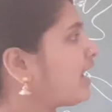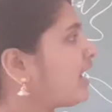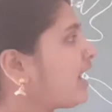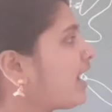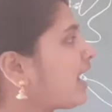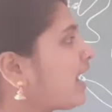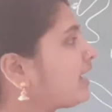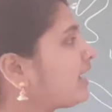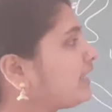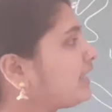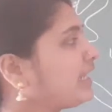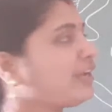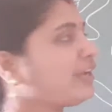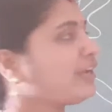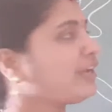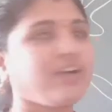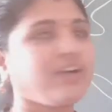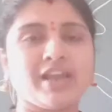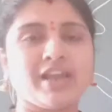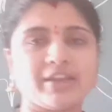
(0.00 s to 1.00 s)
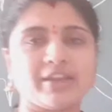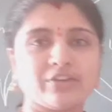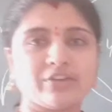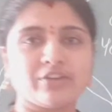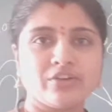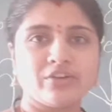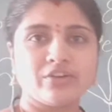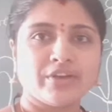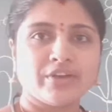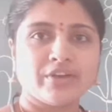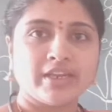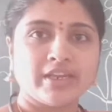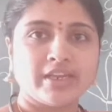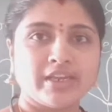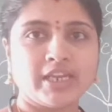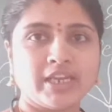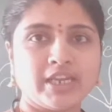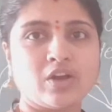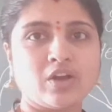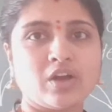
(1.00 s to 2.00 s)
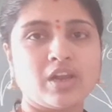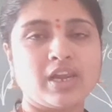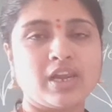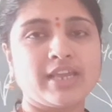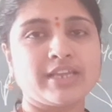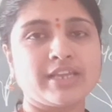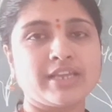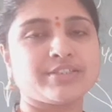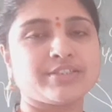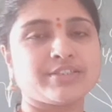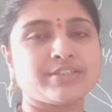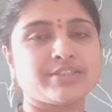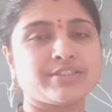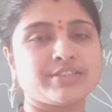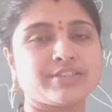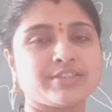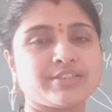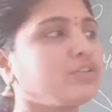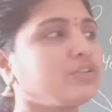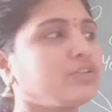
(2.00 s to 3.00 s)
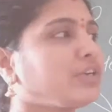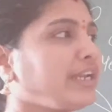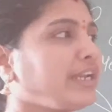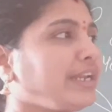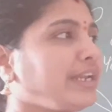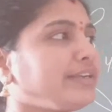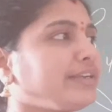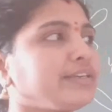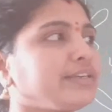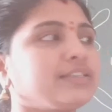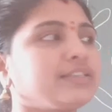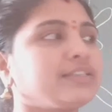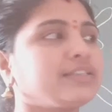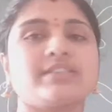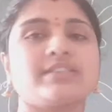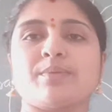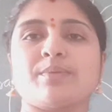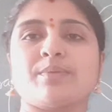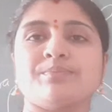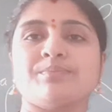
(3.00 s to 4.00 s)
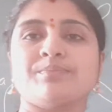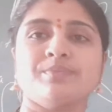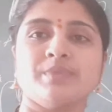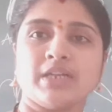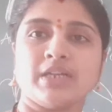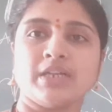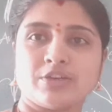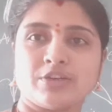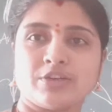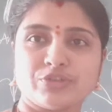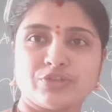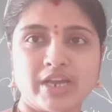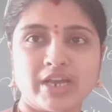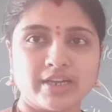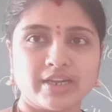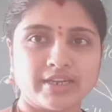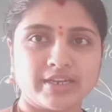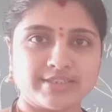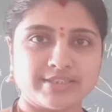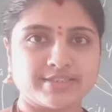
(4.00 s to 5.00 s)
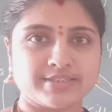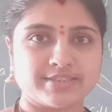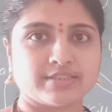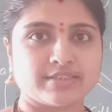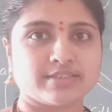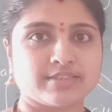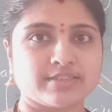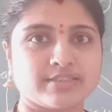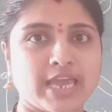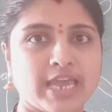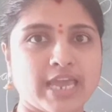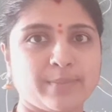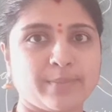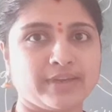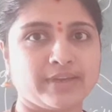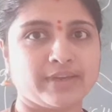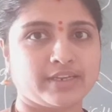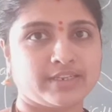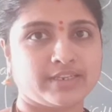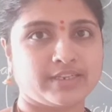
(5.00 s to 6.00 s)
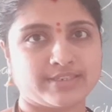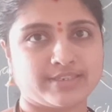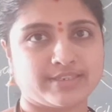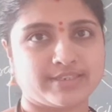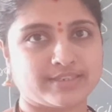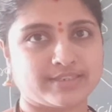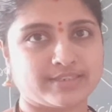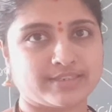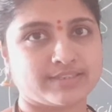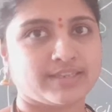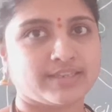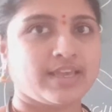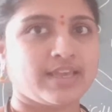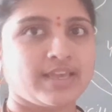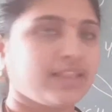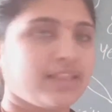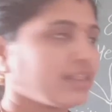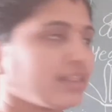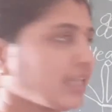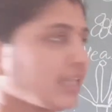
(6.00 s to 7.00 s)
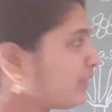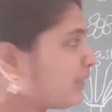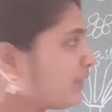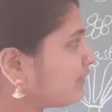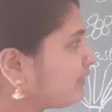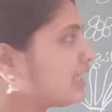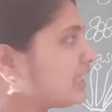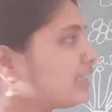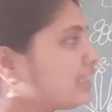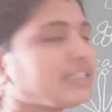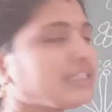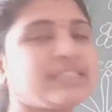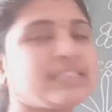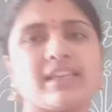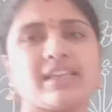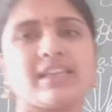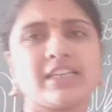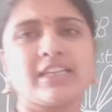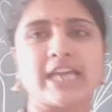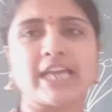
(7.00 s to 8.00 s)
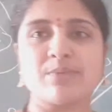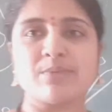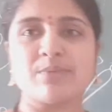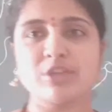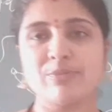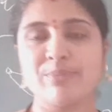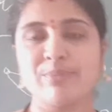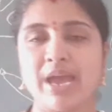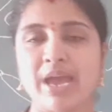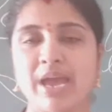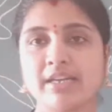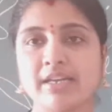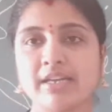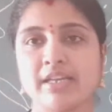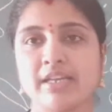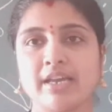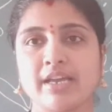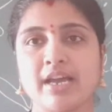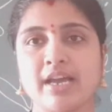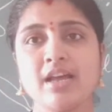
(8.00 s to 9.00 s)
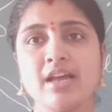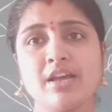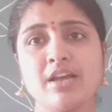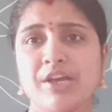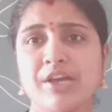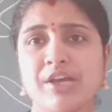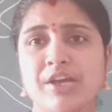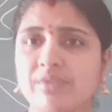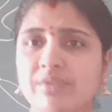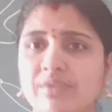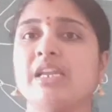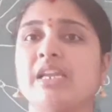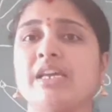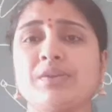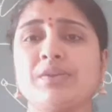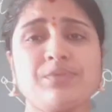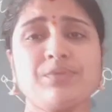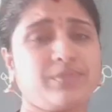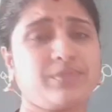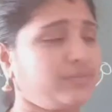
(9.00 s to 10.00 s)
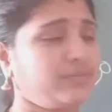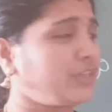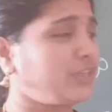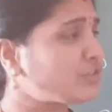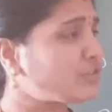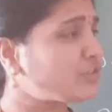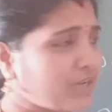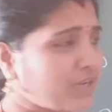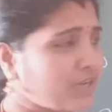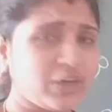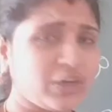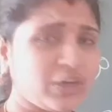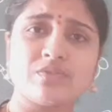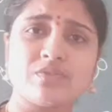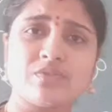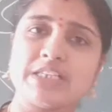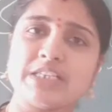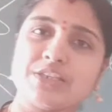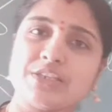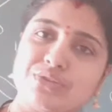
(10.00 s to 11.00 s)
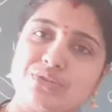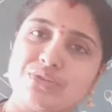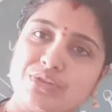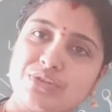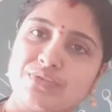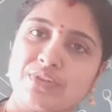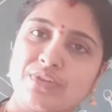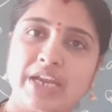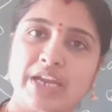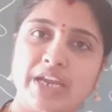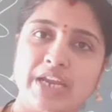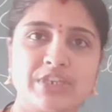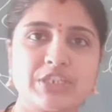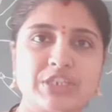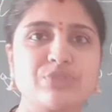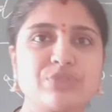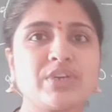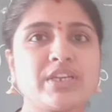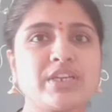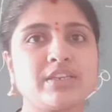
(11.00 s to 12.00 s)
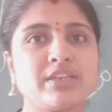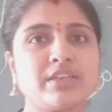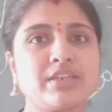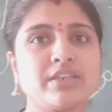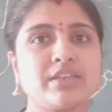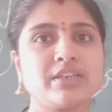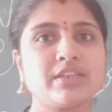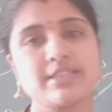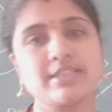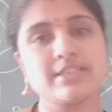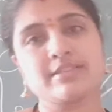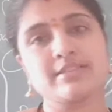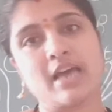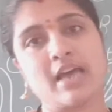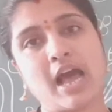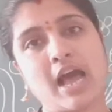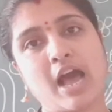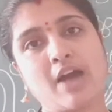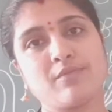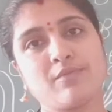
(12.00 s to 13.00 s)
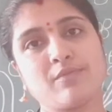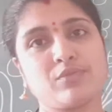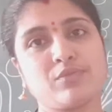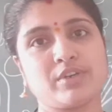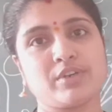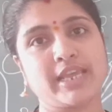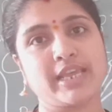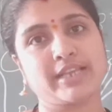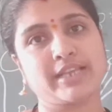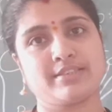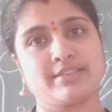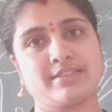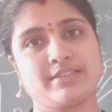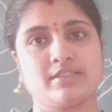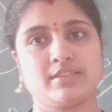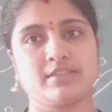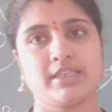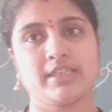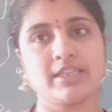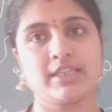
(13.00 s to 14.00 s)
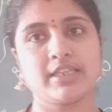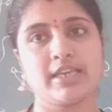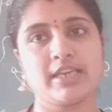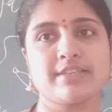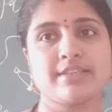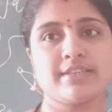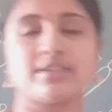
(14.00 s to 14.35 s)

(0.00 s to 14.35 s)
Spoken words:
And E. coli, no? E. coli is used to treat some sugar diseases, diabetic diseases. Then we will learn these are the types of bacteria. We will learn which one of this is useful and which one is harmful next in the next